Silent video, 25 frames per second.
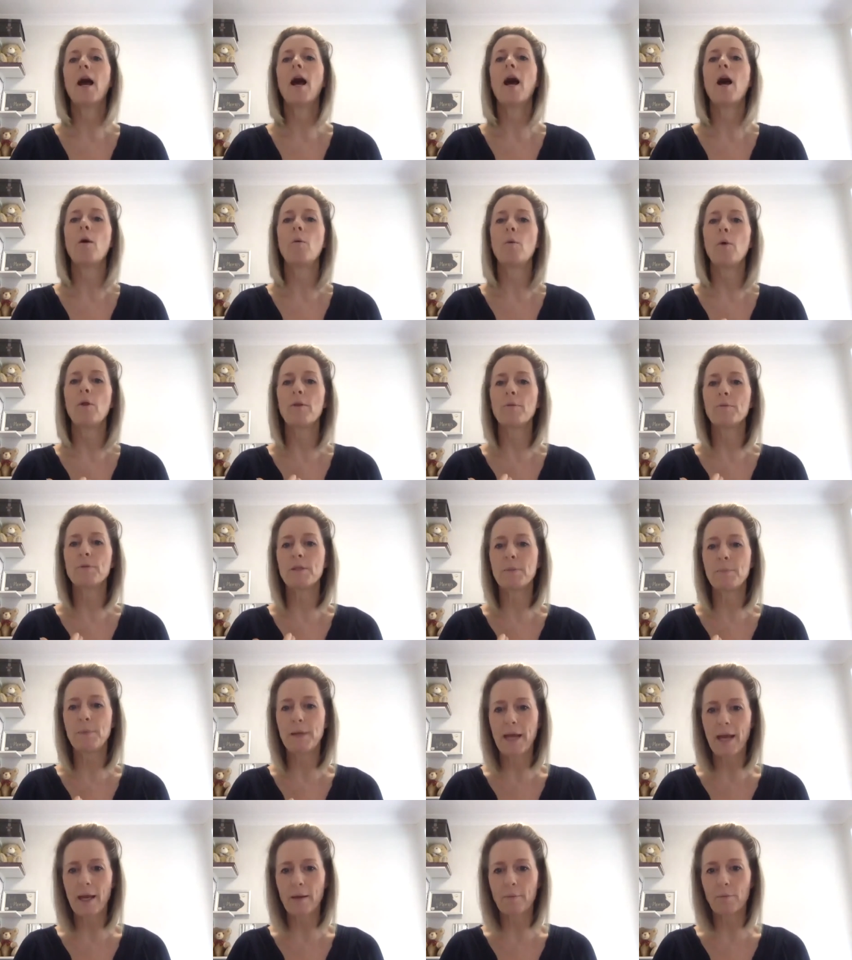I want them to
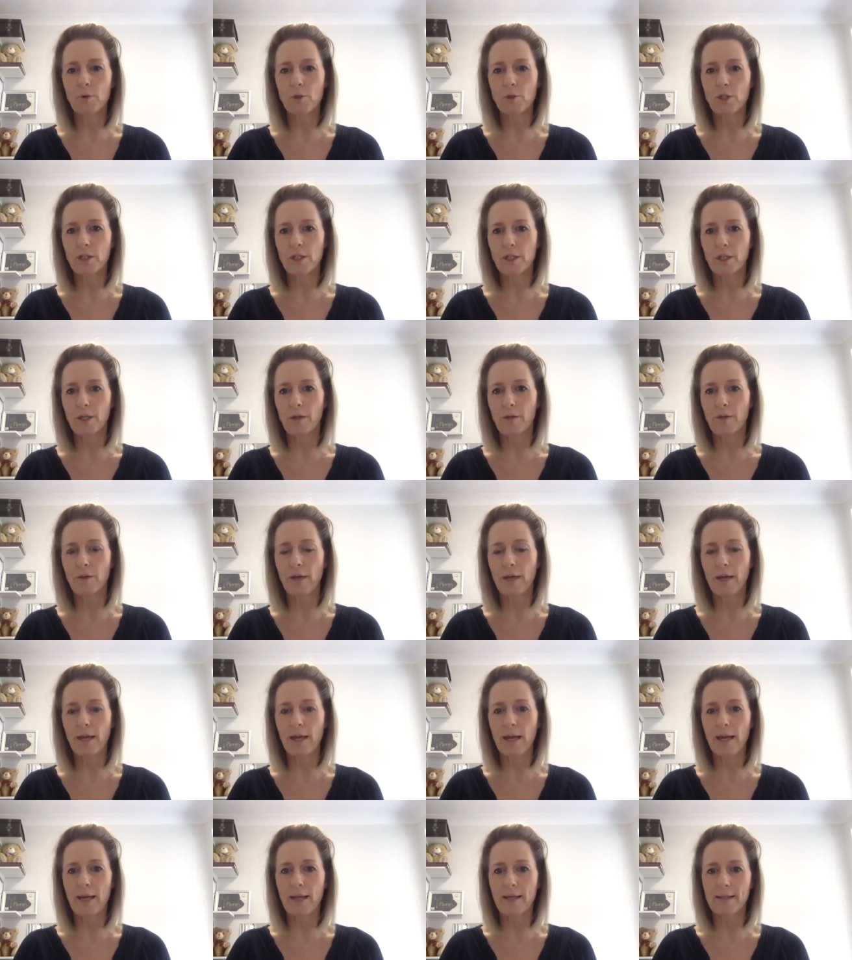be able to do
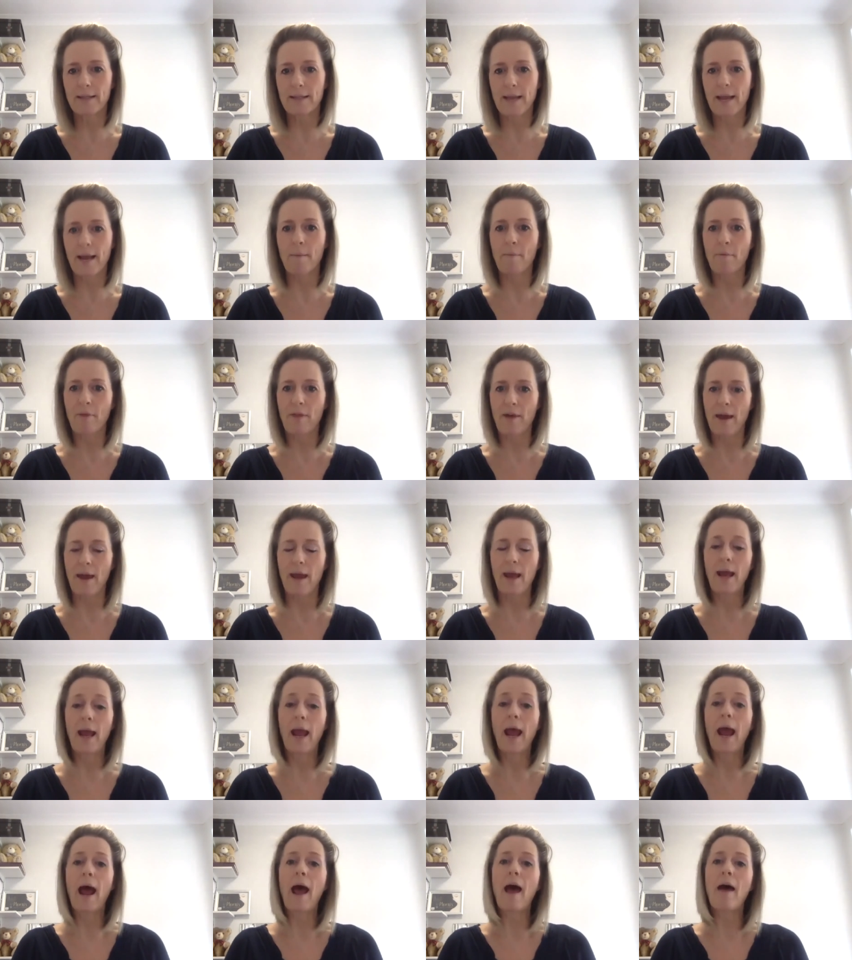the exam there.
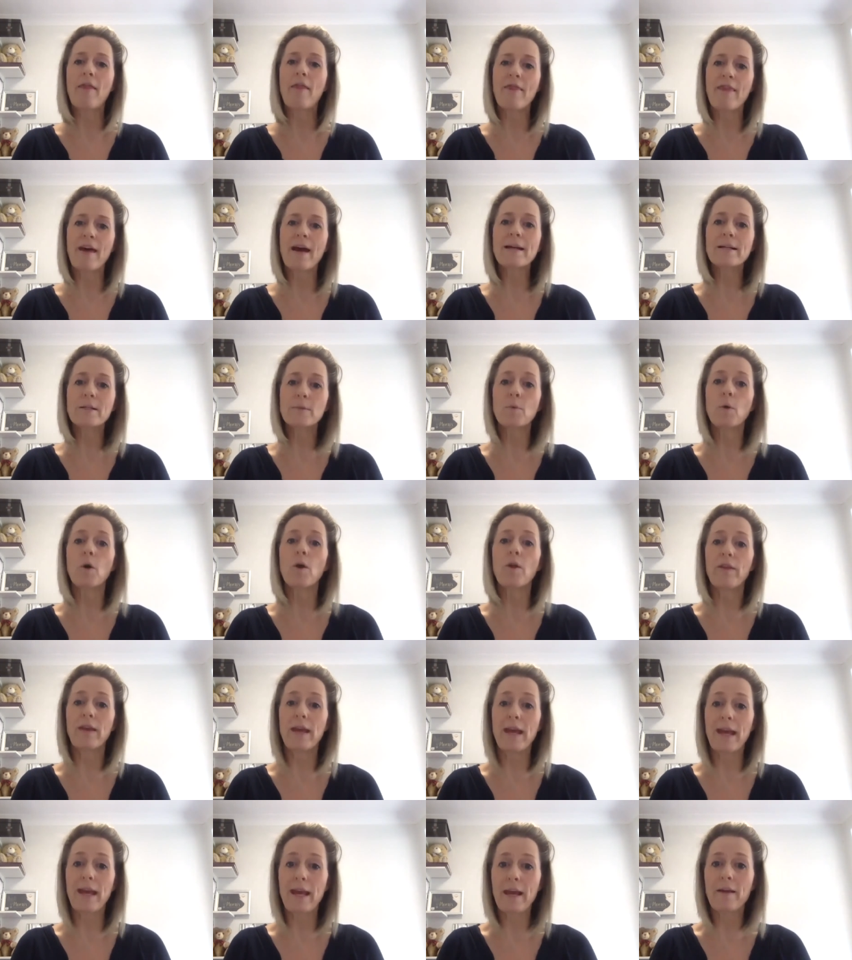And that's what
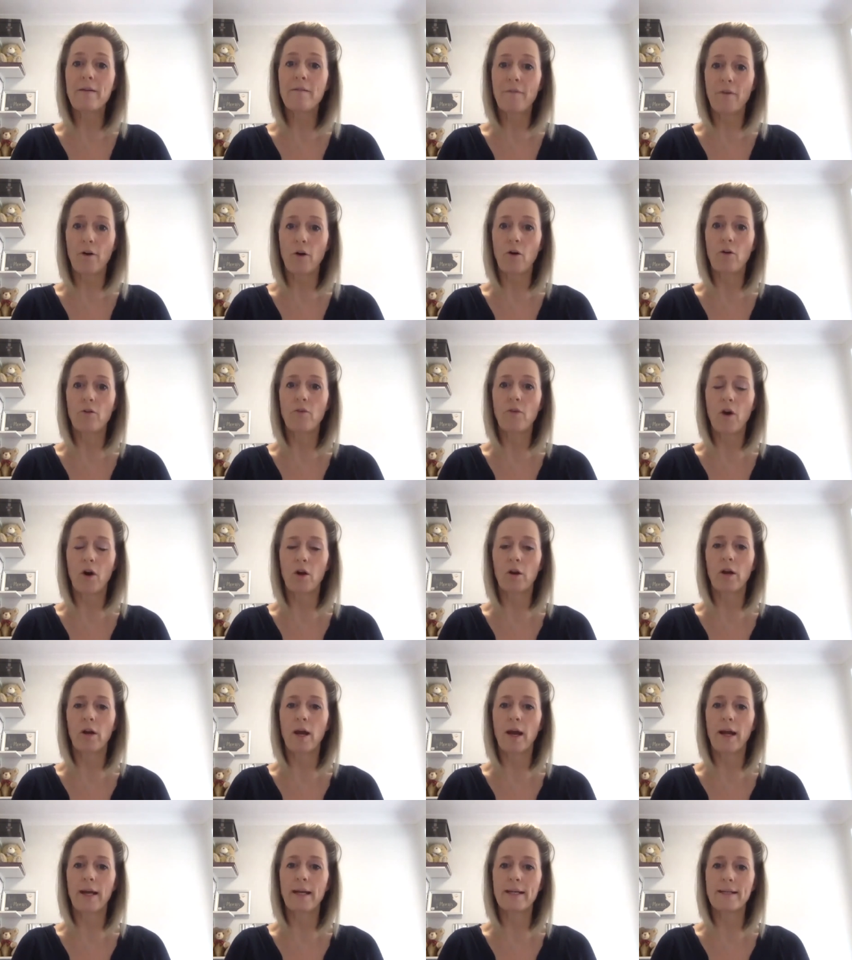the Evolve
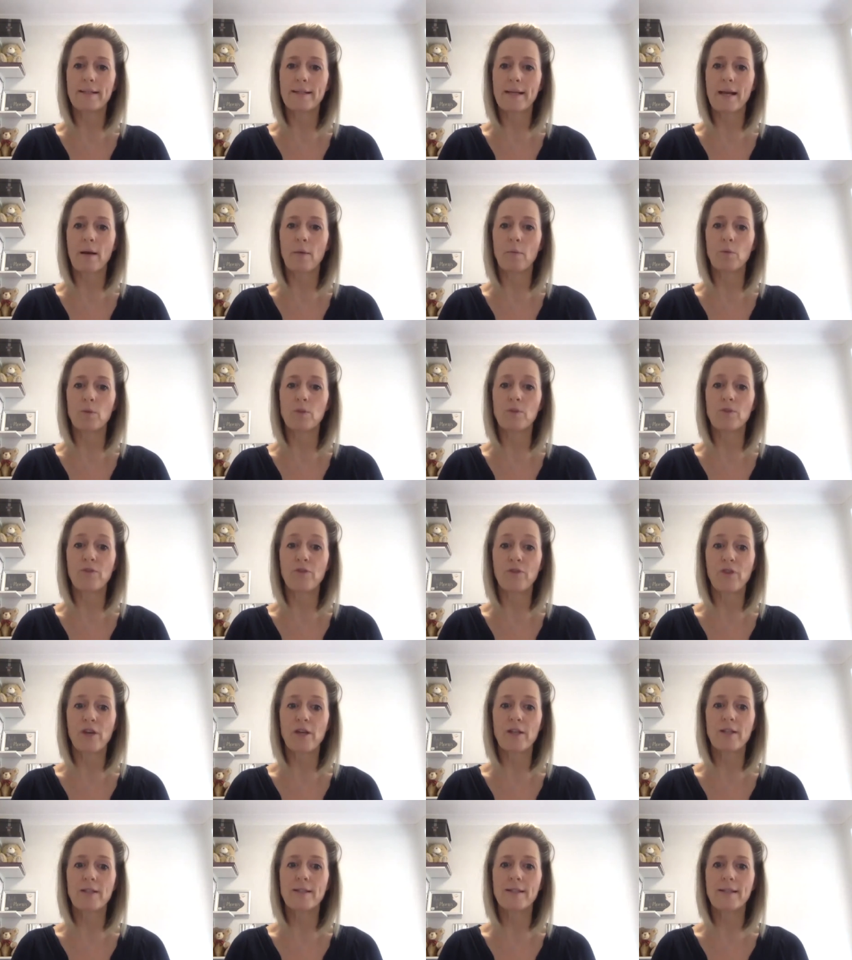online exam was
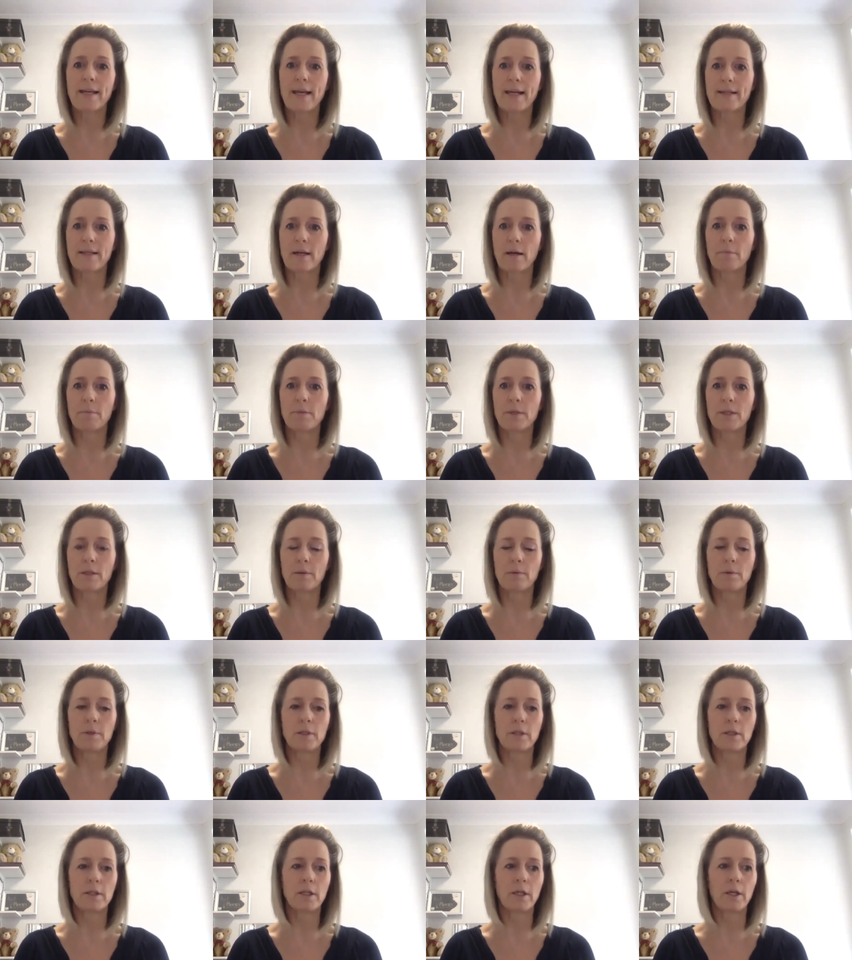first set up
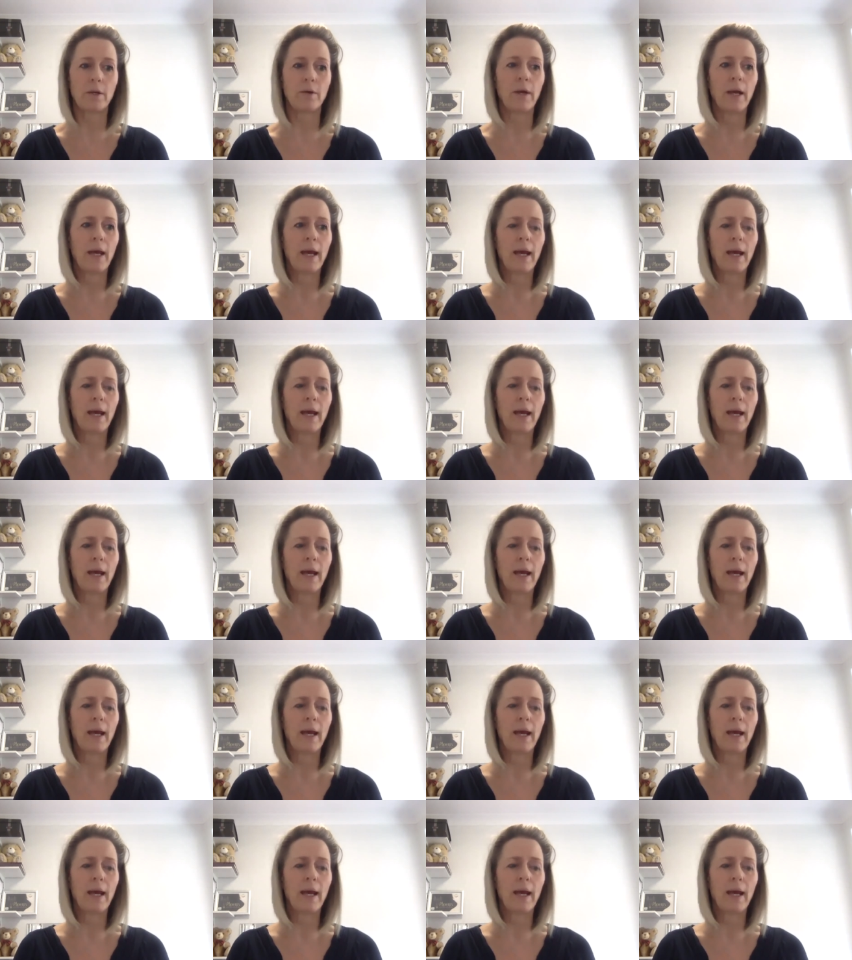to do.